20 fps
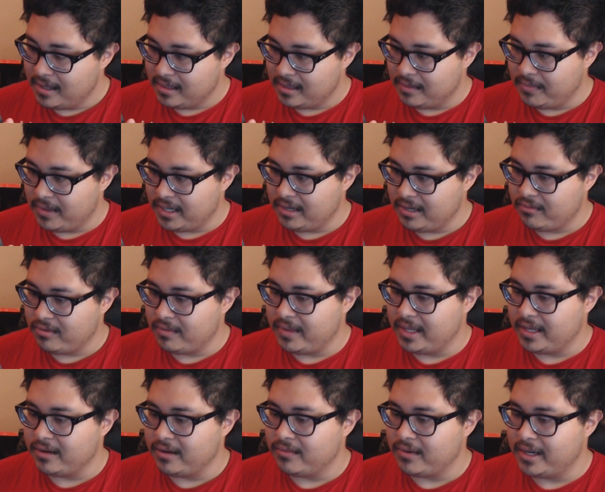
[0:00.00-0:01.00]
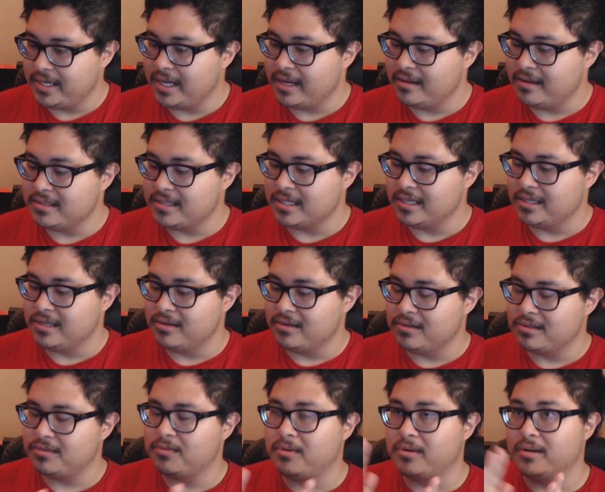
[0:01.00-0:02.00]
The money we're making right now is going to
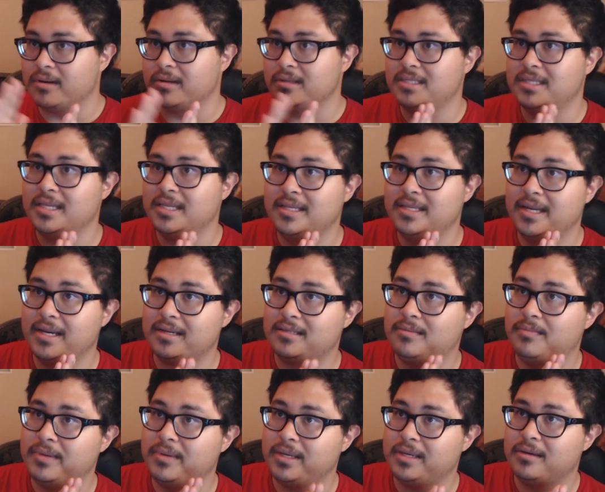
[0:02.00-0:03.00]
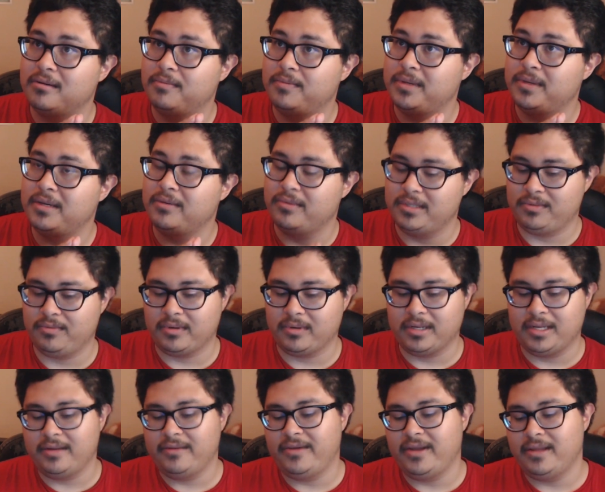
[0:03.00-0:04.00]
go towards the next big LP, which we're
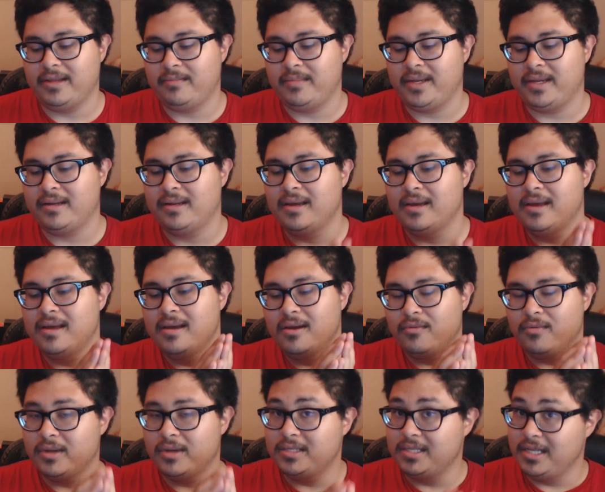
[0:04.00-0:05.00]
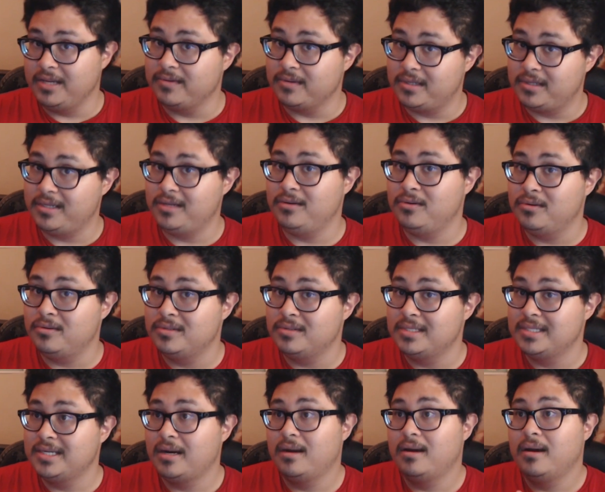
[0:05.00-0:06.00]
going to have Hitman, Resident Evil 2.
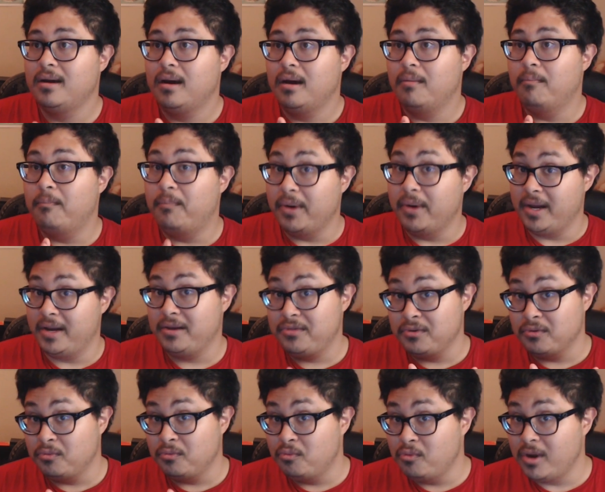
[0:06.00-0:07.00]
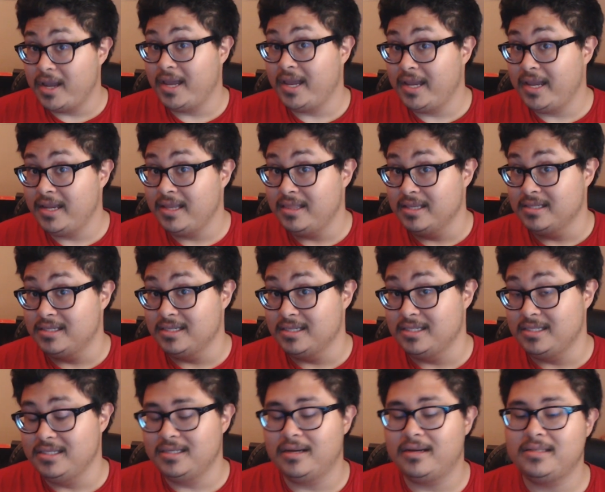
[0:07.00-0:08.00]
By the way, this
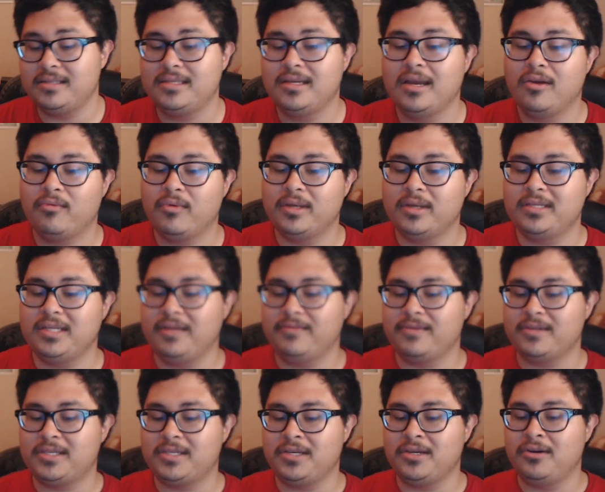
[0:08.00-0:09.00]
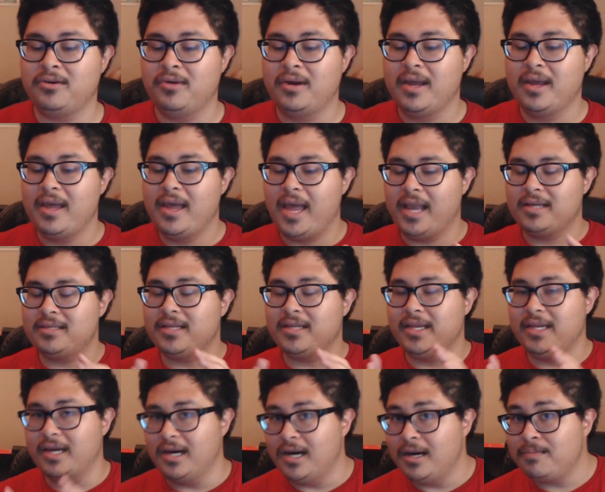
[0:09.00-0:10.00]
is nuts. Resident Evil 2
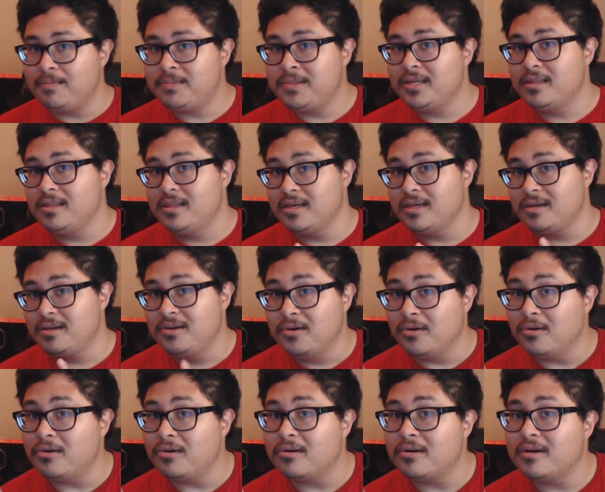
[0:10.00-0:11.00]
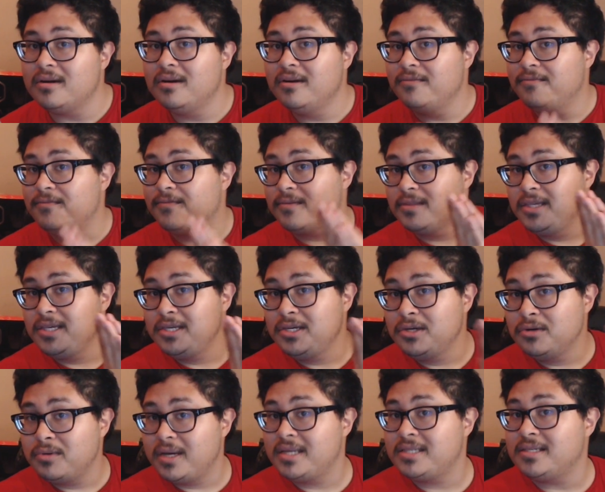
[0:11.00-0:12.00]
actually upped the gore for the
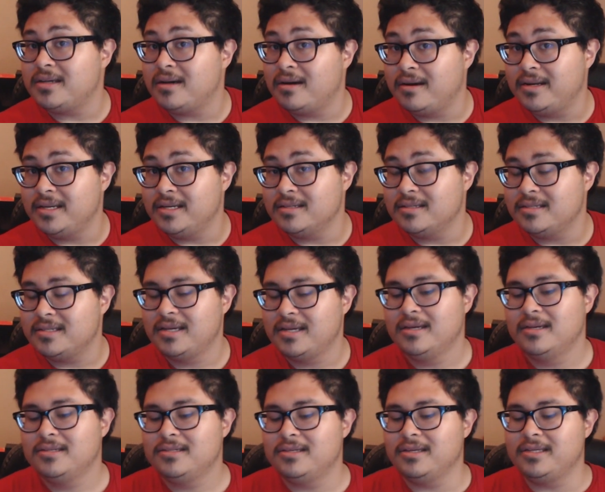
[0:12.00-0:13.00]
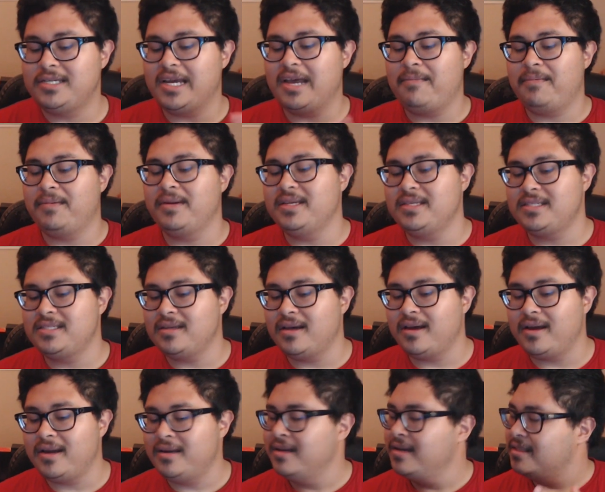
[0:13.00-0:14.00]
US audience. So the Japanese
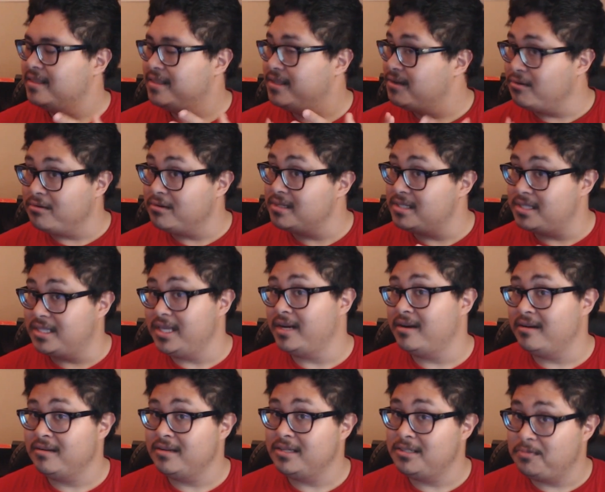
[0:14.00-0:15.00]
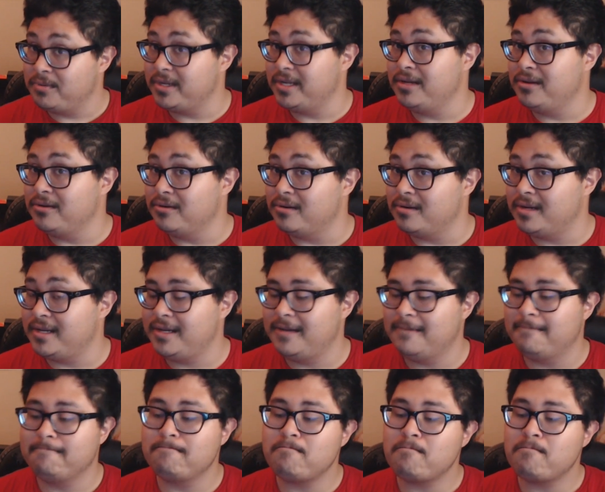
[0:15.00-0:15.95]
side, the gore's there. It's pretty gory.